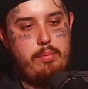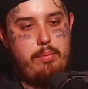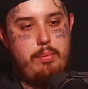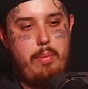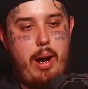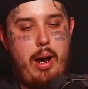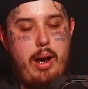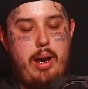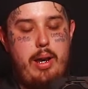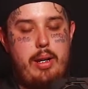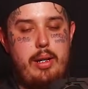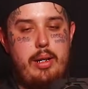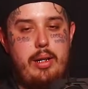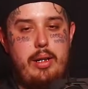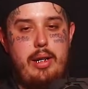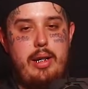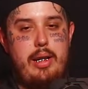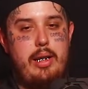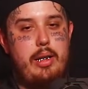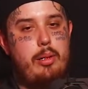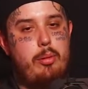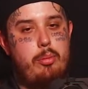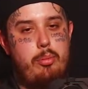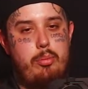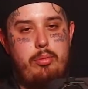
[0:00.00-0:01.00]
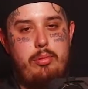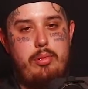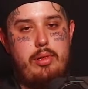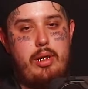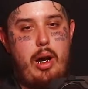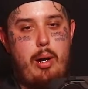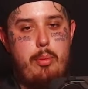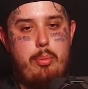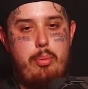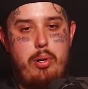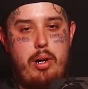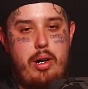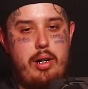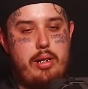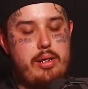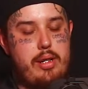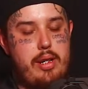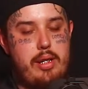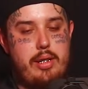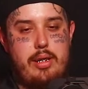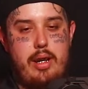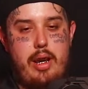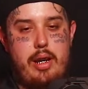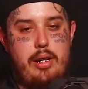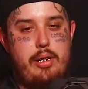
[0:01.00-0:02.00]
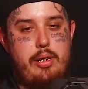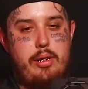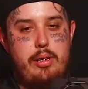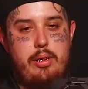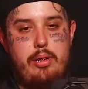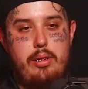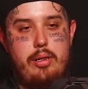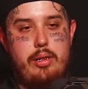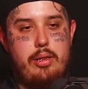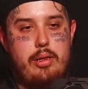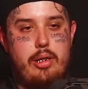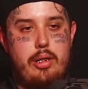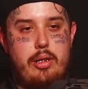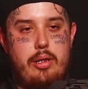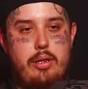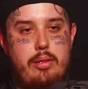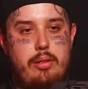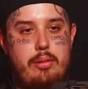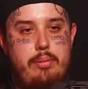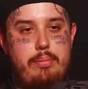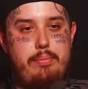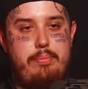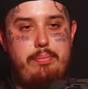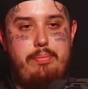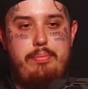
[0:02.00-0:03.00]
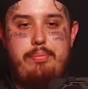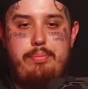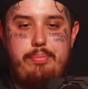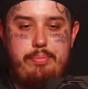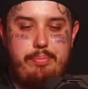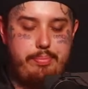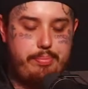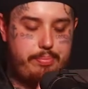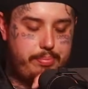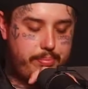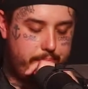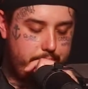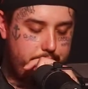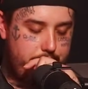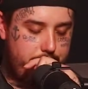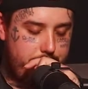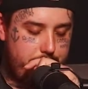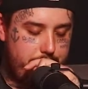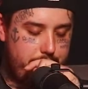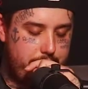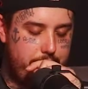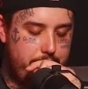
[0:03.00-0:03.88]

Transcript: mind and thought process I do, you know. Right. Yeah, yeah. That's